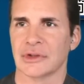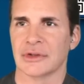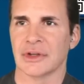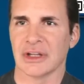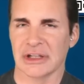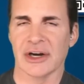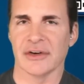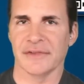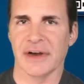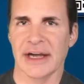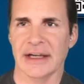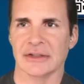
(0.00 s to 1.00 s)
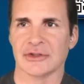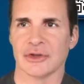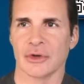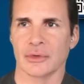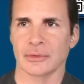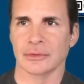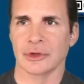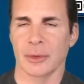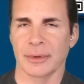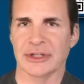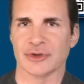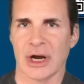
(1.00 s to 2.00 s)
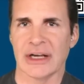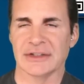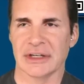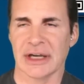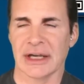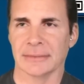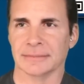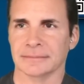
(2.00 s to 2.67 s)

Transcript: To clarify it so nobody tries it again